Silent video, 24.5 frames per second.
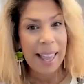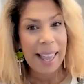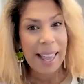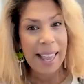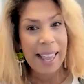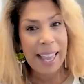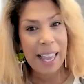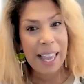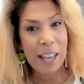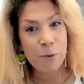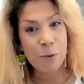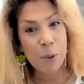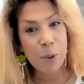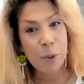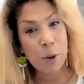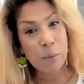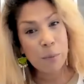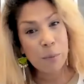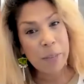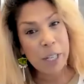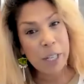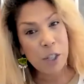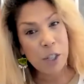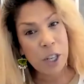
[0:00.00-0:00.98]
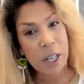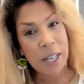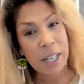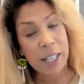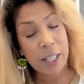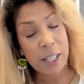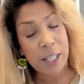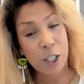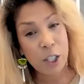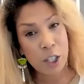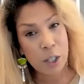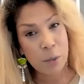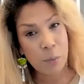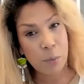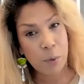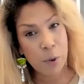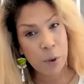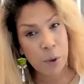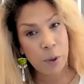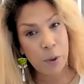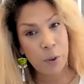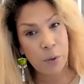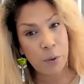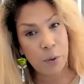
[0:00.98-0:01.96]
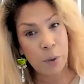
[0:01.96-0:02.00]
If your mission is to
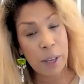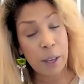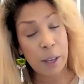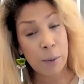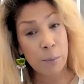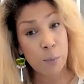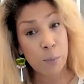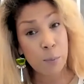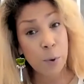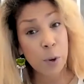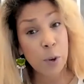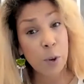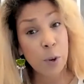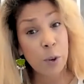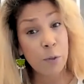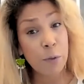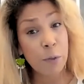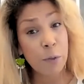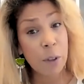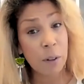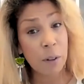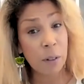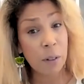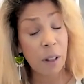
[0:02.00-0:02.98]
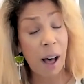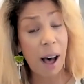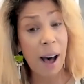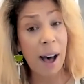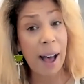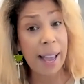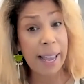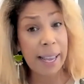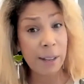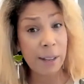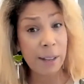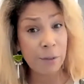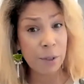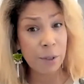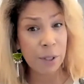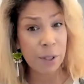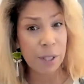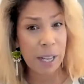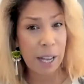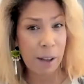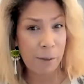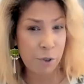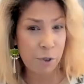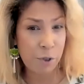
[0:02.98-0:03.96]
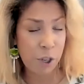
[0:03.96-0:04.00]
prove, improve the lives
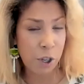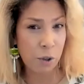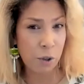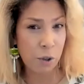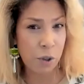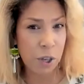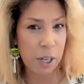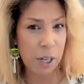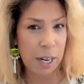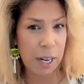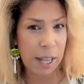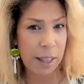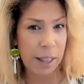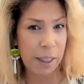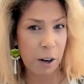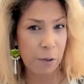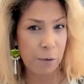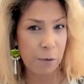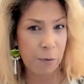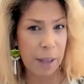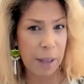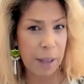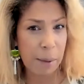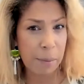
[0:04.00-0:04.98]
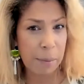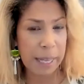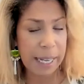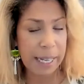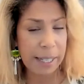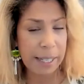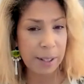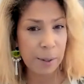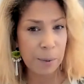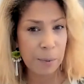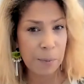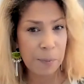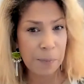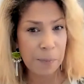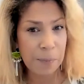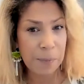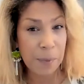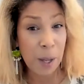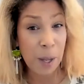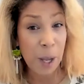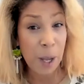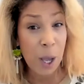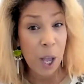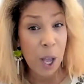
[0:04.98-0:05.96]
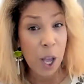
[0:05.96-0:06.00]
of children and their families,
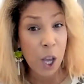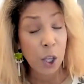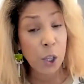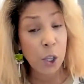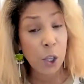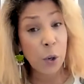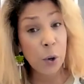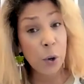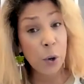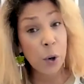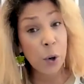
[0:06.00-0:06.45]
your